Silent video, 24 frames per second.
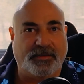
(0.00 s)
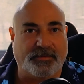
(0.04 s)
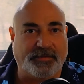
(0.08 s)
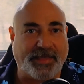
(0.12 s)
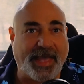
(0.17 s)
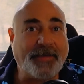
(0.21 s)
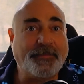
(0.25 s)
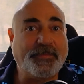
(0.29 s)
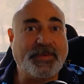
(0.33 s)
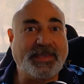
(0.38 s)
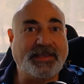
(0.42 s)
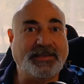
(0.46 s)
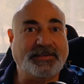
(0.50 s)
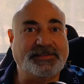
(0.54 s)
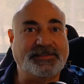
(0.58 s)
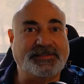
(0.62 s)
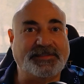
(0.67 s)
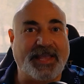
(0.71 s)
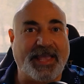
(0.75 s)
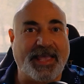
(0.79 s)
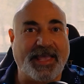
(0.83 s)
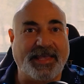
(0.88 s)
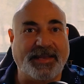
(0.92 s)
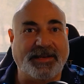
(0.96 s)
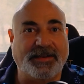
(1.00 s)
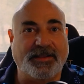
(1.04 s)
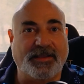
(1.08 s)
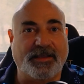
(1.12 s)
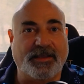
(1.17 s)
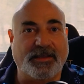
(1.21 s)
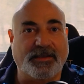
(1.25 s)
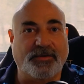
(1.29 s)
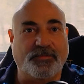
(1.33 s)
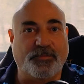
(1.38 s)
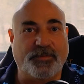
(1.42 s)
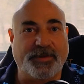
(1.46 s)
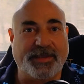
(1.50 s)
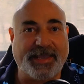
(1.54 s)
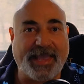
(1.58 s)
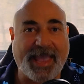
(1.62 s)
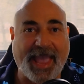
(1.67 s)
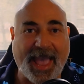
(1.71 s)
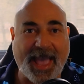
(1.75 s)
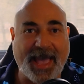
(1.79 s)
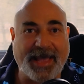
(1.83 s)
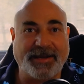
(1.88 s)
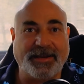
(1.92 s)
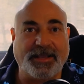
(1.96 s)
That being said, we
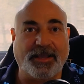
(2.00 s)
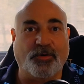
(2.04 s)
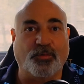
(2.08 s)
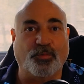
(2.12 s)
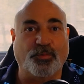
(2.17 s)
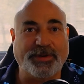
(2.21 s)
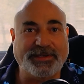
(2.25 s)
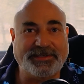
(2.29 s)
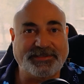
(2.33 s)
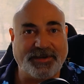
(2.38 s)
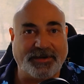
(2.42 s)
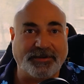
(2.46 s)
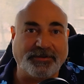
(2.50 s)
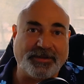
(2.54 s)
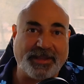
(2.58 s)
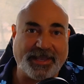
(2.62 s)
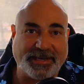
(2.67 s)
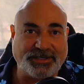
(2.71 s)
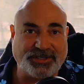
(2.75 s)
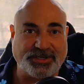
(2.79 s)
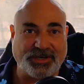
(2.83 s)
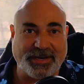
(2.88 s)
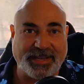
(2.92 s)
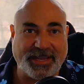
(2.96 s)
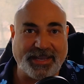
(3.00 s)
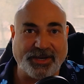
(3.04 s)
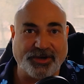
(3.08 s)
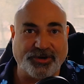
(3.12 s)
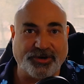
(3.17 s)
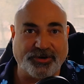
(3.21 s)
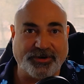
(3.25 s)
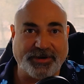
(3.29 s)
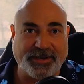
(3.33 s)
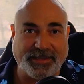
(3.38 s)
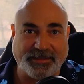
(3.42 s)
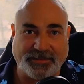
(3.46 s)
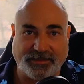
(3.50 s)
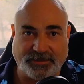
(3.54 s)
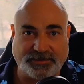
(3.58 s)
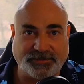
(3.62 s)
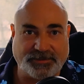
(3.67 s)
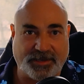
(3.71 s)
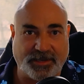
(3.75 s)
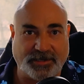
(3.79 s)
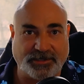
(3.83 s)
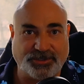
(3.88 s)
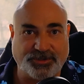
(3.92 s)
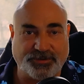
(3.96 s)
had a recent election here in this
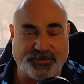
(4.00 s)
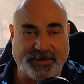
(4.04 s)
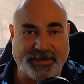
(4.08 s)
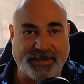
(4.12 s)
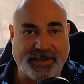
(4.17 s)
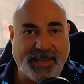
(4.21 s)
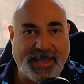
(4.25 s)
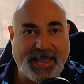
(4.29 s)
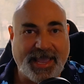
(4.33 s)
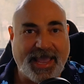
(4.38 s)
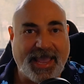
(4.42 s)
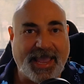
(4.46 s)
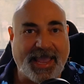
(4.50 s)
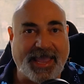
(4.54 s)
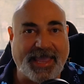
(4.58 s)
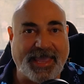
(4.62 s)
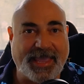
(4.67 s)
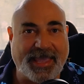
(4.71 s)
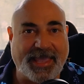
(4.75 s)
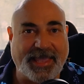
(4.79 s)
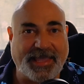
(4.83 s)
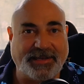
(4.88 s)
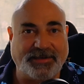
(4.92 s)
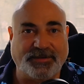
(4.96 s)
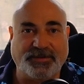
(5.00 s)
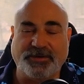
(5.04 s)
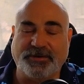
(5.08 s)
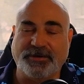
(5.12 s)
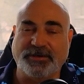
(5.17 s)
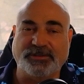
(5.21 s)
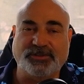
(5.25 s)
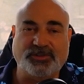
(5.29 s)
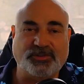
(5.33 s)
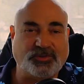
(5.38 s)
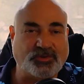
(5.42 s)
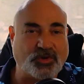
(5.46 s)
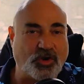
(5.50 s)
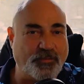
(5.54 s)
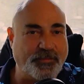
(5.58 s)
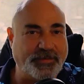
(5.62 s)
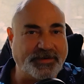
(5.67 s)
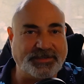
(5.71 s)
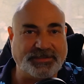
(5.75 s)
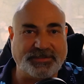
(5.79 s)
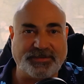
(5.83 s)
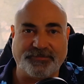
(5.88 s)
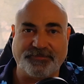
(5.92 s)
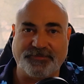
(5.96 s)
country, and there is so
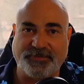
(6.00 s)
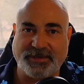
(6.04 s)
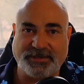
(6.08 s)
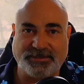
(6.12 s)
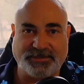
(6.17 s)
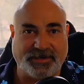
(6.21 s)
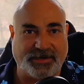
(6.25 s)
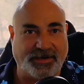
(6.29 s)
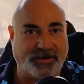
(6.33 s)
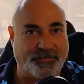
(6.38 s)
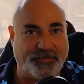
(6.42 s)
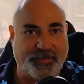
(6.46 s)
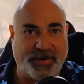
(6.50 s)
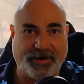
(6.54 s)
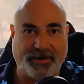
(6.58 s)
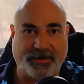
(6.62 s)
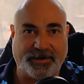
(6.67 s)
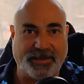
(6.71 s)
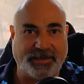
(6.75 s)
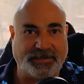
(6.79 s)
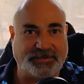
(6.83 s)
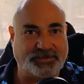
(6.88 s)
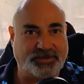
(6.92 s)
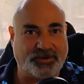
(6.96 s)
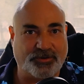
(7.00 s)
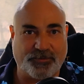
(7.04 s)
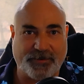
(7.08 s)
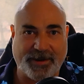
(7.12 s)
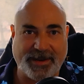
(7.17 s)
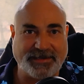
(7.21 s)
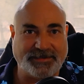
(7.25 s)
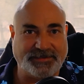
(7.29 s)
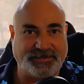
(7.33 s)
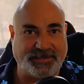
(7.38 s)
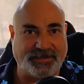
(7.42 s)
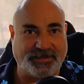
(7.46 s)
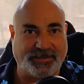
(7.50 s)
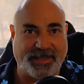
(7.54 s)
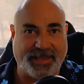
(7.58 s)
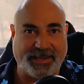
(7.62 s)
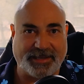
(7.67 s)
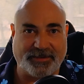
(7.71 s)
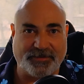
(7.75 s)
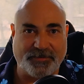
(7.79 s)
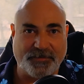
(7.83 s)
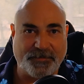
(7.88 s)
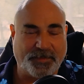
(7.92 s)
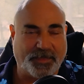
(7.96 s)
much division in America. It's crazy.
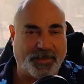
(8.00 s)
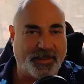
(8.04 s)
Like